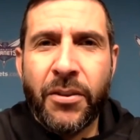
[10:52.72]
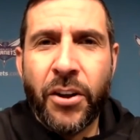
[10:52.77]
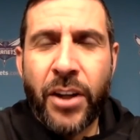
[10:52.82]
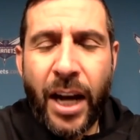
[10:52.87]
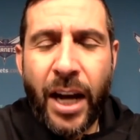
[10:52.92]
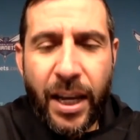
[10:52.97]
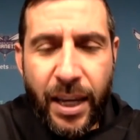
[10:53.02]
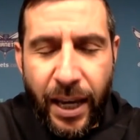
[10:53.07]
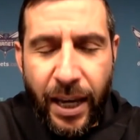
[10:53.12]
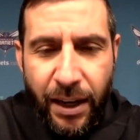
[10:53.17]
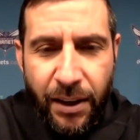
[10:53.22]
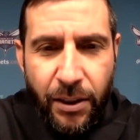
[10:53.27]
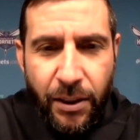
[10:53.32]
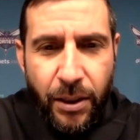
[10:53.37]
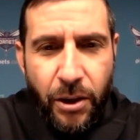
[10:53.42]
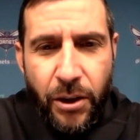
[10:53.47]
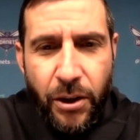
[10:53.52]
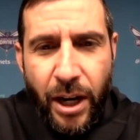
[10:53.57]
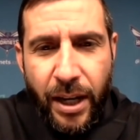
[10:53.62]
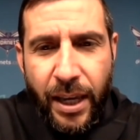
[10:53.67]
they're not
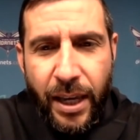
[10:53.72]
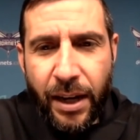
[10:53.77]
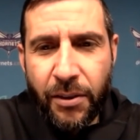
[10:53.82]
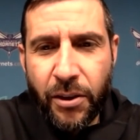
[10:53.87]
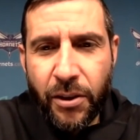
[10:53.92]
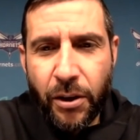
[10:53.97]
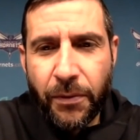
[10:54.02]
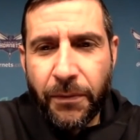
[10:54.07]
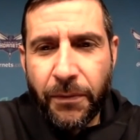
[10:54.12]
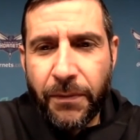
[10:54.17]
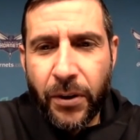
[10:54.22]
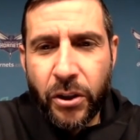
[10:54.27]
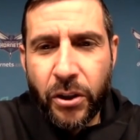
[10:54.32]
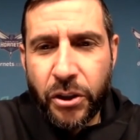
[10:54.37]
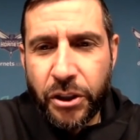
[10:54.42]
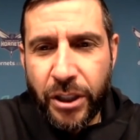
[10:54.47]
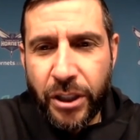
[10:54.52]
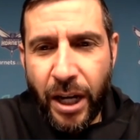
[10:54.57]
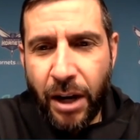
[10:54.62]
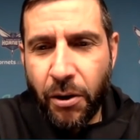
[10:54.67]
getting they're not getting their
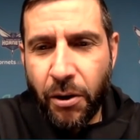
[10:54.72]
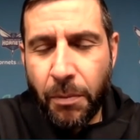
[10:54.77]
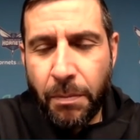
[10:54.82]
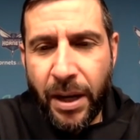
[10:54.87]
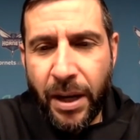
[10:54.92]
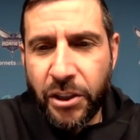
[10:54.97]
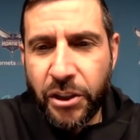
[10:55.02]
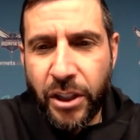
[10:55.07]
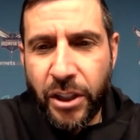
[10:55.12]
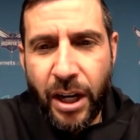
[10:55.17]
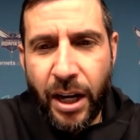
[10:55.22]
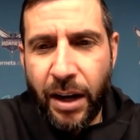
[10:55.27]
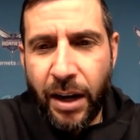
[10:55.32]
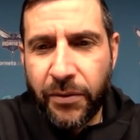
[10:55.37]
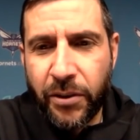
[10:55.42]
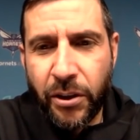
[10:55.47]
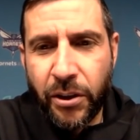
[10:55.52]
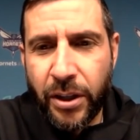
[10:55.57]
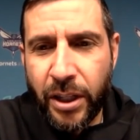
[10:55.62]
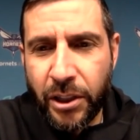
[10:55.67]
first shot or best shot
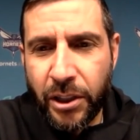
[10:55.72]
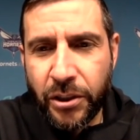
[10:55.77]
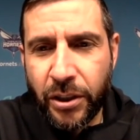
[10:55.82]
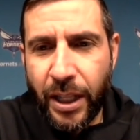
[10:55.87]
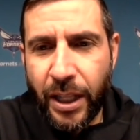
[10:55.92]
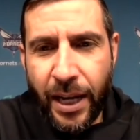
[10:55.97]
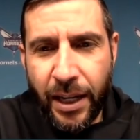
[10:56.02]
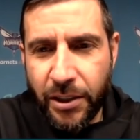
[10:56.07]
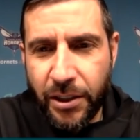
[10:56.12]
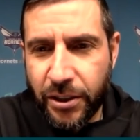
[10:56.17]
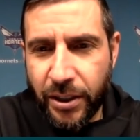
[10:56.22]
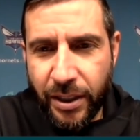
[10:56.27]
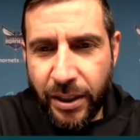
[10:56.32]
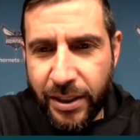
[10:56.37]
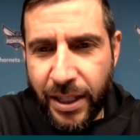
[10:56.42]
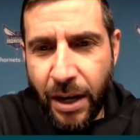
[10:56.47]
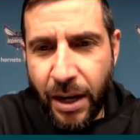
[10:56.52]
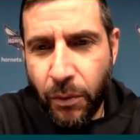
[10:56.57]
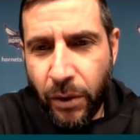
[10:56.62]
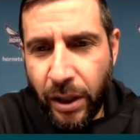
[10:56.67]
off their initial action.
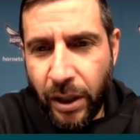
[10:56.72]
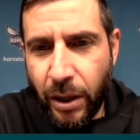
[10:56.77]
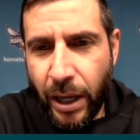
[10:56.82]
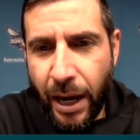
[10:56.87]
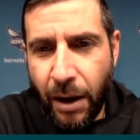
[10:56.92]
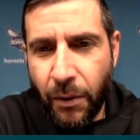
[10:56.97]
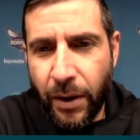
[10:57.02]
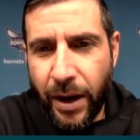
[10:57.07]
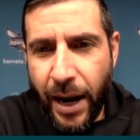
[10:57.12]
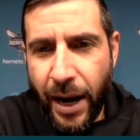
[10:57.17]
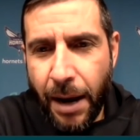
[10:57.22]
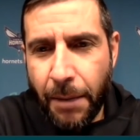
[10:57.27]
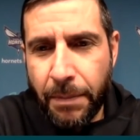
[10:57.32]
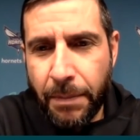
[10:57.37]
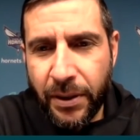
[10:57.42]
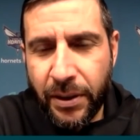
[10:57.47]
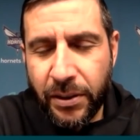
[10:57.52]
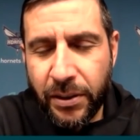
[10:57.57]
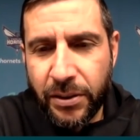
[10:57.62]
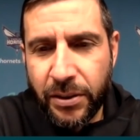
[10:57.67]
It's not really how it
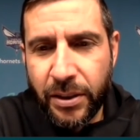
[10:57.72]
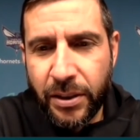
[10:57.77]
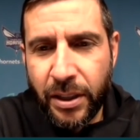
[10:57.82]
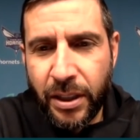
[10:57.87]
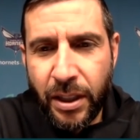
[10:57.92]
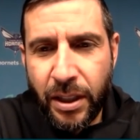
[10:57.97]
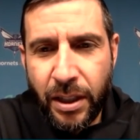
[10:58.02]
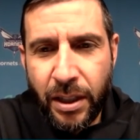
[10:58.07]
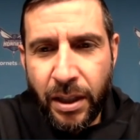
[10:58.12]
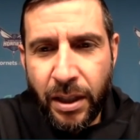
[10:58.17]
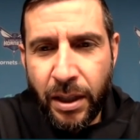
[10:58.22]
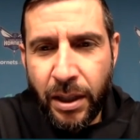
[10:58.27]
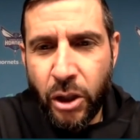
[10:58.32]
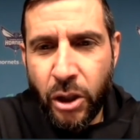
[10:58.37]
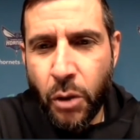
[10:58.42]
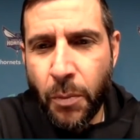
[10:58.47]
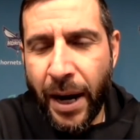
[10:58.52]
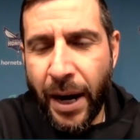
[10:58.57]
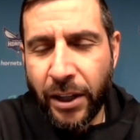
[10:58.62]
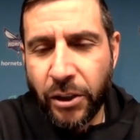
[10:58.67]
happens.
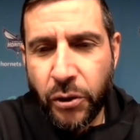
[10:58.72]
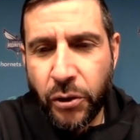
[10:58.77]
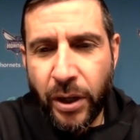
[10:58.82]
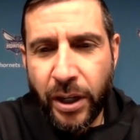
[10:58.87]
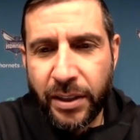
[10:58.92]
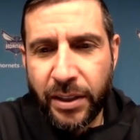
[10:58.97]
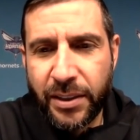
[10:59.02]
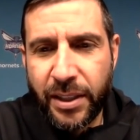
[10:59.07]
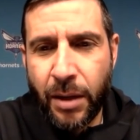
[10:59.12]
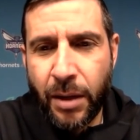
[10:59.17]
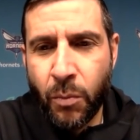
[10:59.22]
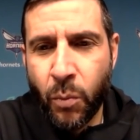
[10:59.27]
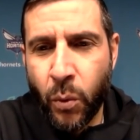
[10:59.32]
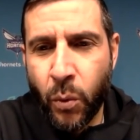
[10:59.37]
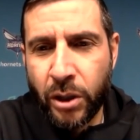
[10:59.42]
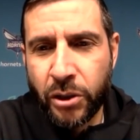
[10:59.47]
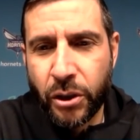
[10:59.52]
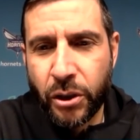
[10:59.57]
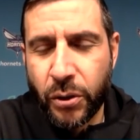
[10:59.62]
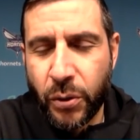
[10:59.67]
You might trick a team
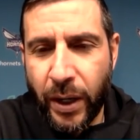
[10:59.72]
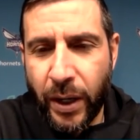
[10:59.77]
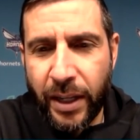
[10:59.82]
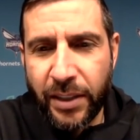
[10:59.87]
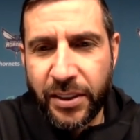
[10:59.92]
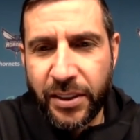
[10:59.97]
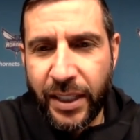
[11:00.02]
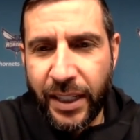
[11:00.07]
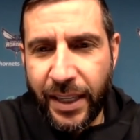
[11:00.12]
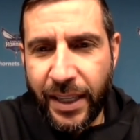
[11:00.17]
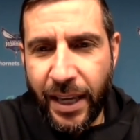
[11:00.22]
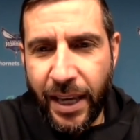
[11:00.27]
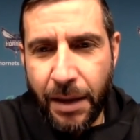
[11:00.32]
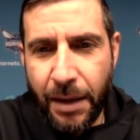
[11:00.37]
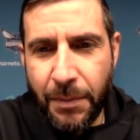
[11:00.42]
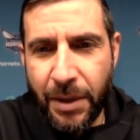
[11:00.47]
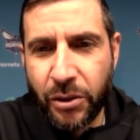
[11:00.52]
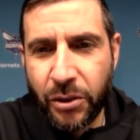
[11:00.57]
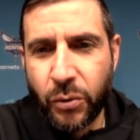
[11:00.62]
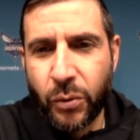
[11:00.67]
once or twice in a
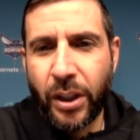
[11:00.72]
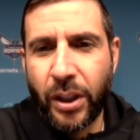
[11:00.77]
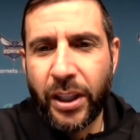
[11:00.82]
game. It's